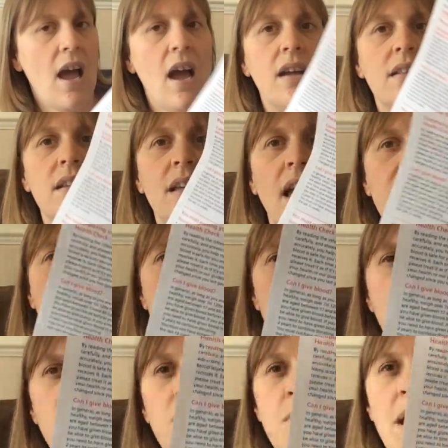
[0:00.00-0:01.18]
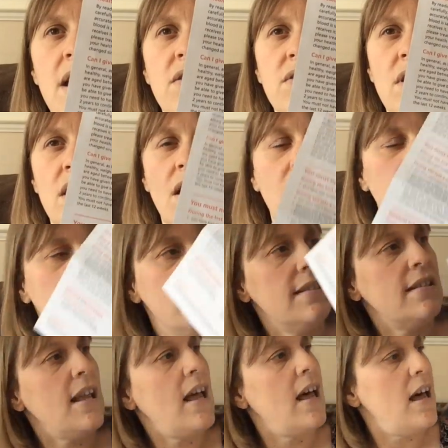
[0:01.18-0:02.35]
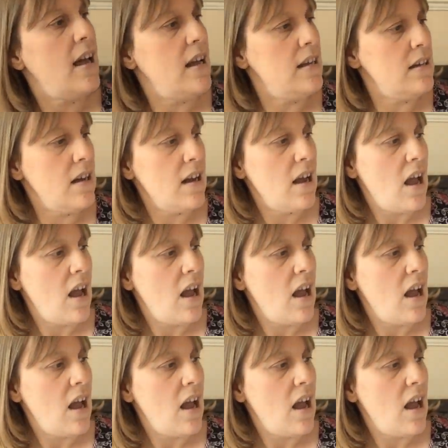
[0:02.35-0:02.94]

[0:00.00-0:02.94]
and you get some information on this side